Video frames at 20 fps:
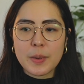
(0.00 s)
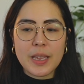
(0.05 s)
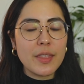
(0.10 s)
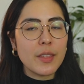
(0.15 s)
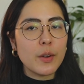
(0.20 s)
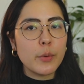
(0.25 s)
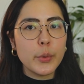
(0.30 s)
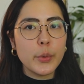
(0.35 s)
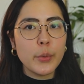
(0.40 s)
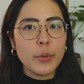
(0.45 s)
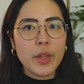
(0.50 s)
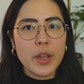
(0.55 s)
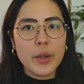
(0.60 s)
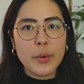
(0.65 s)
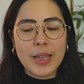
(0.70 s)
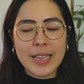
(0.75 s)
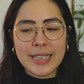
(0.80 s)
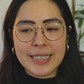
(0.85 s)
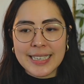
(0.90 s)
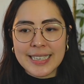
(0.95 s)
be that
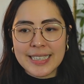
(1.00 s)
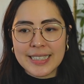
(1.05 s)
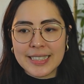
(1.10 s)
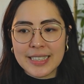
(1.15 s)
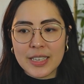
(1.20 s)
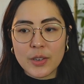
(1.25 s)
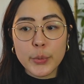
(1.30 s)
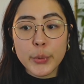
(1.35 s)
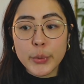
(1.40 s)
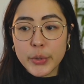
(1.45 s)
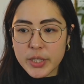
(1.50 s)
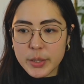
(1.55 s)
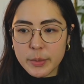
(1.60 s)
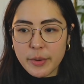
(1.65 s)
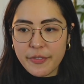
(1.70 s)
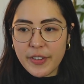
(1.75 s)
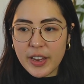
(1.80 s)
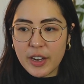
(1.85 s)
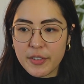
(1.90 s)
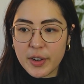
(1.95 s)
although it is also a
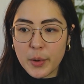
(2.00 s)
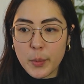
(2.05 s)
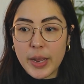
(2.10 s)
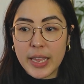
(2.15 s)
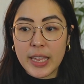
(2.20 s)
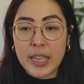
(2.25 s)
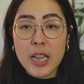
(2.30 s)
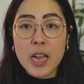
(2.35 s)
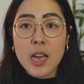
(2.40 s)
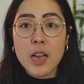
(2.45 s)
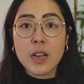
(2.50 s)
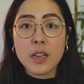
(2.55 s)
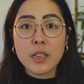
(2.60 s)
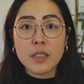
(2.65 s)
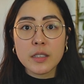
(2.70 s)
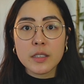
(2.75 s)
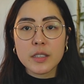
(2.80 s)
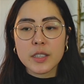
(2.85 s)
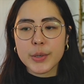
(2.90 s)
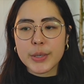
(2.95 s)
fingering weight
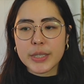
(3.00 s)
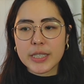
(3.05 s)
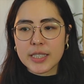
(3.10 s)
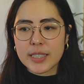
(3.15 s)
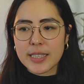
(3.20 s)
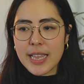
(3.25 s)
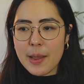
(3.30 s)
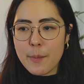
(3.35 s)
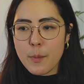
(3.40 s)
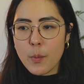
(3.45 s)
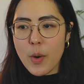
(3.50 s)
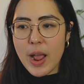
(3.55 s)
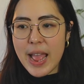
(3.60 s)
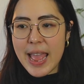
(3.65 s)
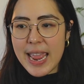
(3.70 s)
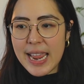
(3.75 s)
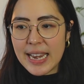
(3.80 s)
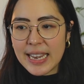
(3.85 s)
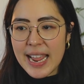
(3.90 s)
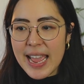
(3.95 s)
yarn, so it's the same
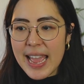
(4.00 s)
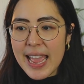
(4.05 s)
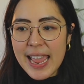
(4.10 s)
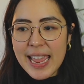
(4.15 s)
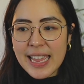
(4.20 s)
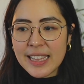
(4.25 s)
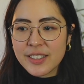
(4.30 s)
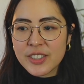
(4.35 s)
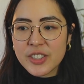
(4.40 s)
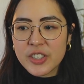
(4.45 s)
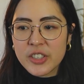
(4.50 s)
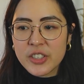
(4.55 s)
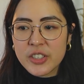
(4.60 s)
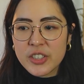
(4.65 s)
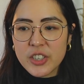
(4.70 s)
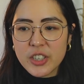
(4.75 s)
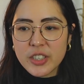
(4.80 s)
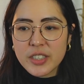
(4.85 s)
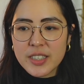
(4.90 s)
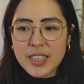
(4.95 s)
weight, it's
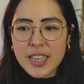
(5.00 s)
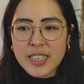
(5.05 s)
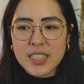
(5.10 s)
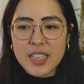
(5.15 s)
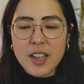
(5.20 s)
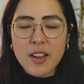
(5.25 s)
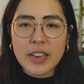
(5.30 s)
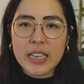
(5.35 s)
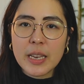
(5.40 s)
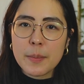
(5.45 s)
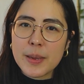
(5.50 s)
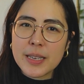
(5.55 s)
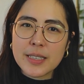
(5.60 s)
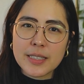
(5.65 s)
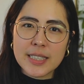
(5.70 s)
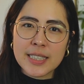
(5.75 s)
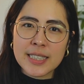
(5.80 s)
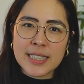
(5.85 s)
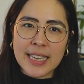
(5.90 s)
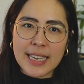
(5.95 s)
just a tiny bit
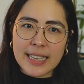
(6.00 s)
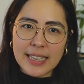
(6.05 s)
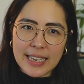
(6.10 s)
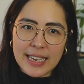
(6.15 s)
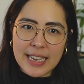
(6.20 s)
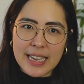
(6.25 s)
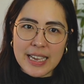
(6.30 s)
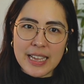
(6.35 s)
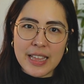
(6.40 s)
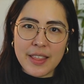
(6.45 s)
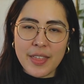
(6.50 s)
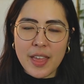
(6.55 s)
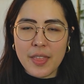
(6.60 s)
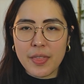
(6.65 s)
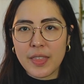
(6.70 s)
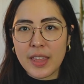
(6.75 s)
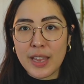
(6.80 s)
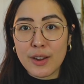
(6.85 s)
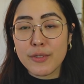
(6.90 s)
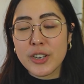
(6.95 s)
skinnier
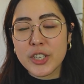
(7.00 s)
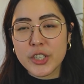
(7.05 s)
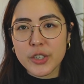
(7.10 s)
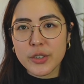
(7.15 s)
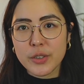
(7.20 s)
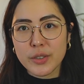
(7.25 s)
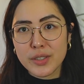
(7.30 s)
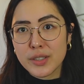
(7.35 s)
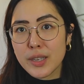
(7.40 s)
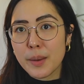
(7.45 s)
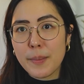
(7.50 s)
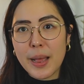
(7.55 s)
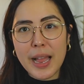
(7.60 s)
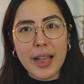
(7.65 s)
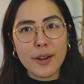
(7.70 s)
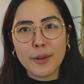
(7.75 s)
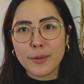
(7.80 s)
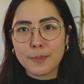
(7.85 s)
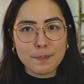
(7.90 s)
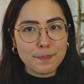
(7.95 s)
than the original
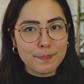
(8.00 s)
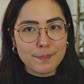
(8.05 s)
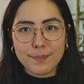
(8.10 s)
somehow.